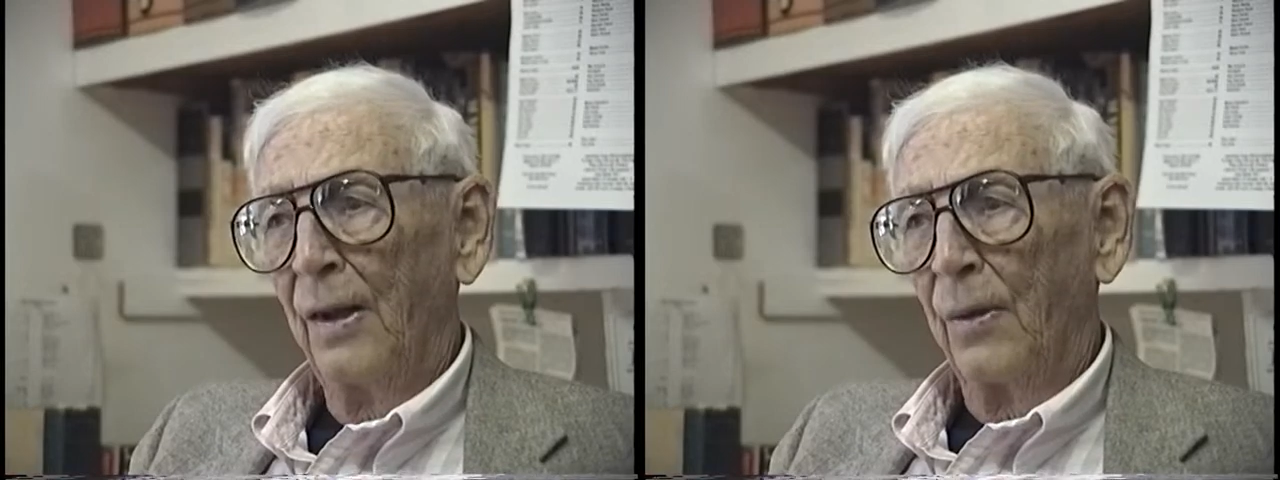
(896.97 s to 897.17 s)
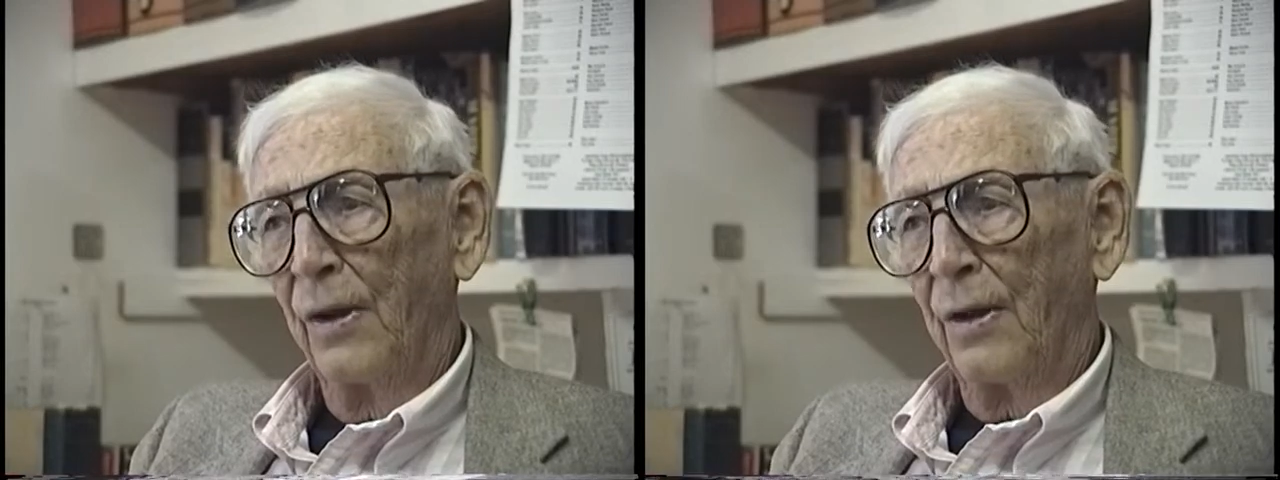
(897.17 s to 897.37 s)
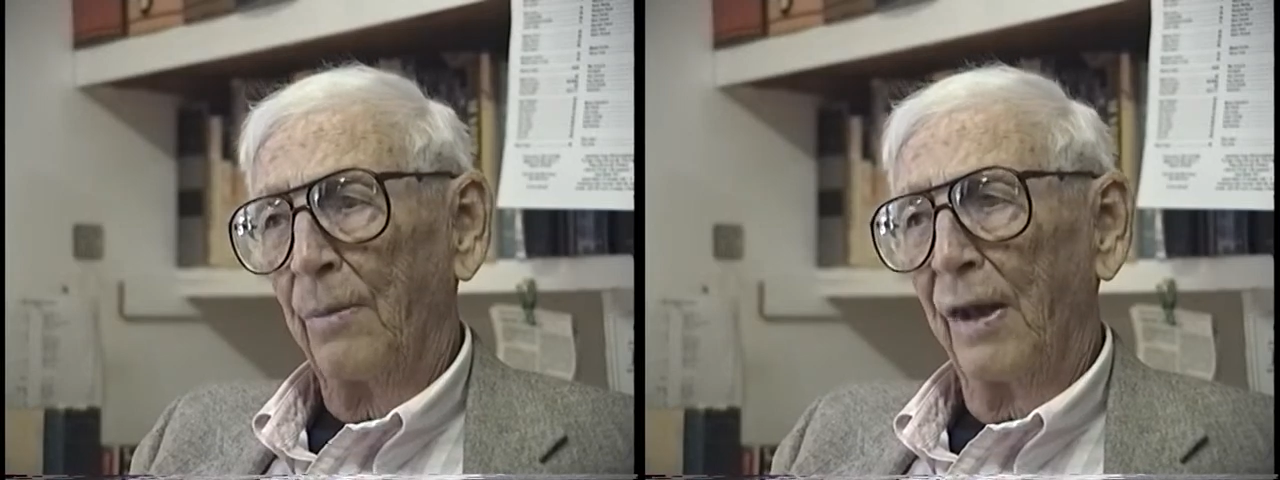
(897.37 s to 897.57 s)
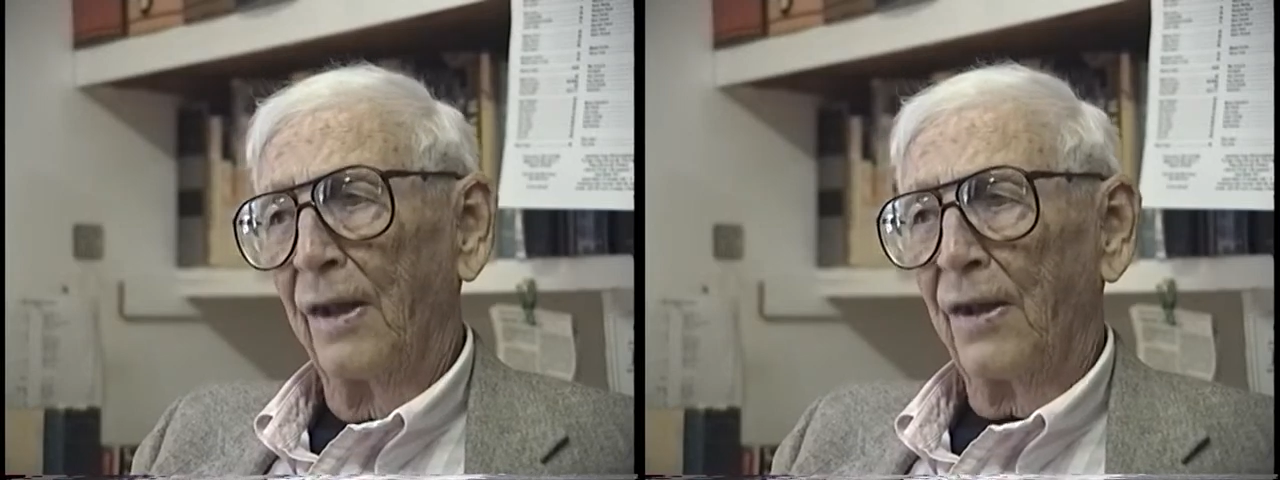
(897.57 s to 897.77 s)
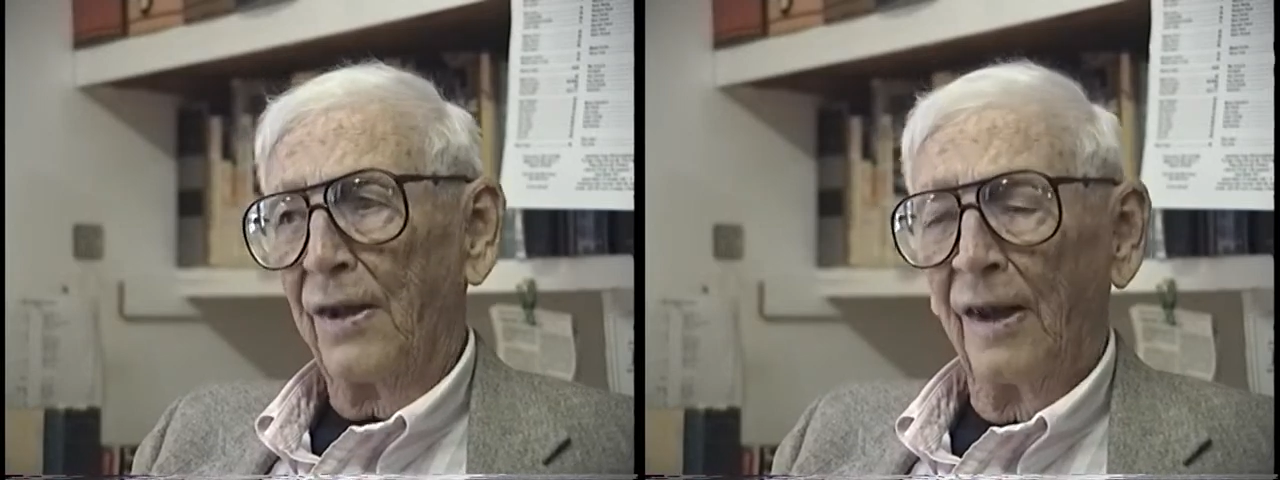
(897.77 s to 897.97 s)
which had made a
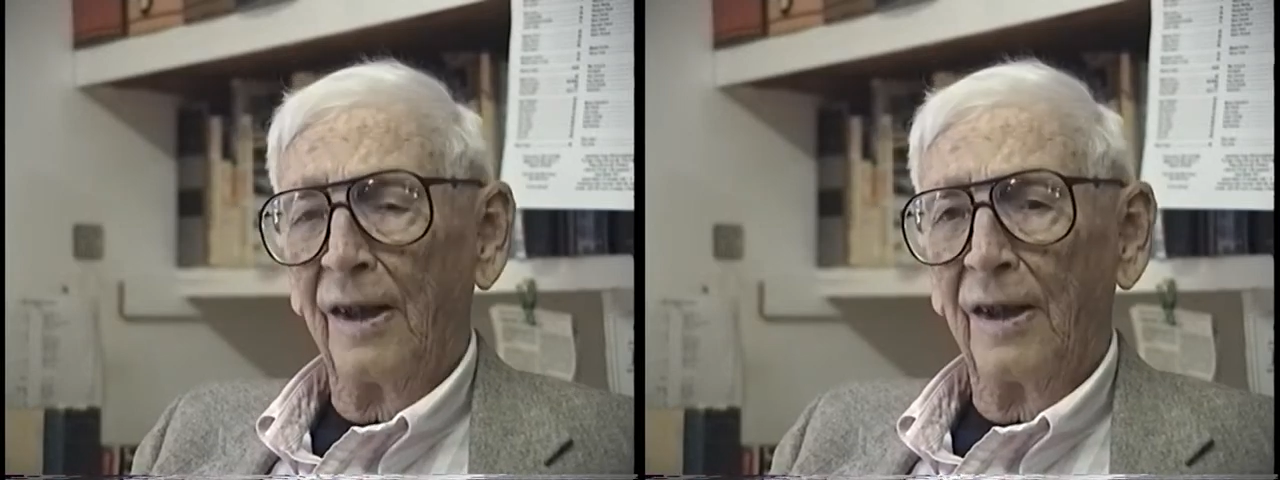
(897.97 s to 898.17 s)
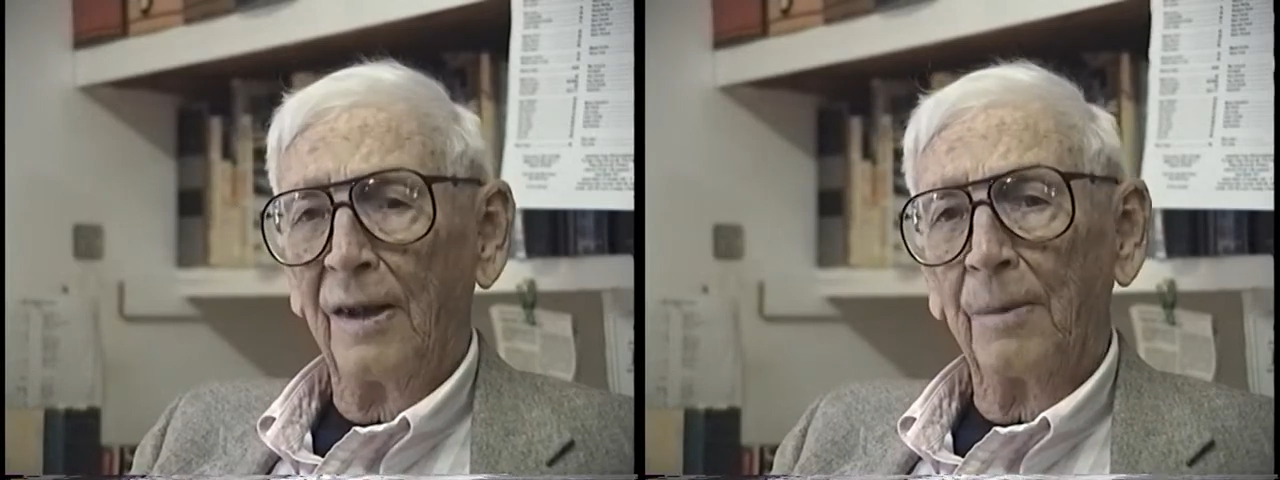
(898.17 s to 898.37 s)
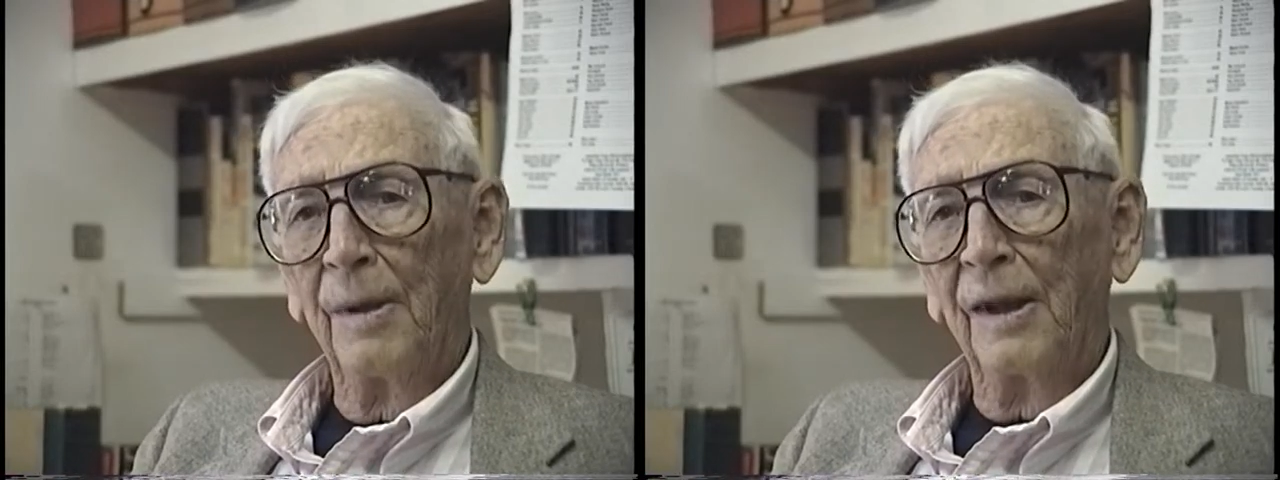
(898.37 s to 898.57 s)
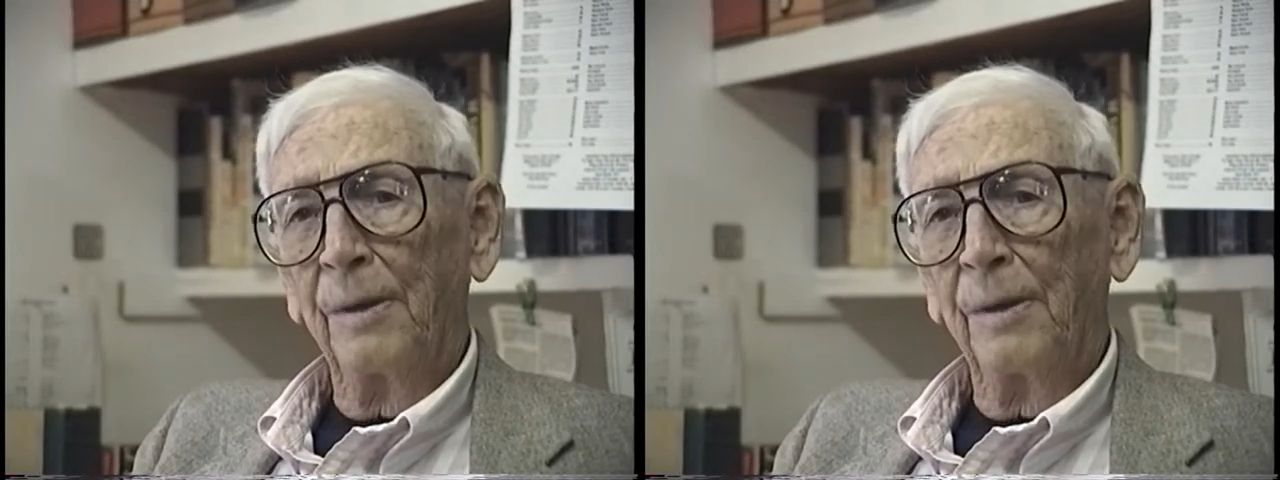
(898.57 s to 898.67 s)
study about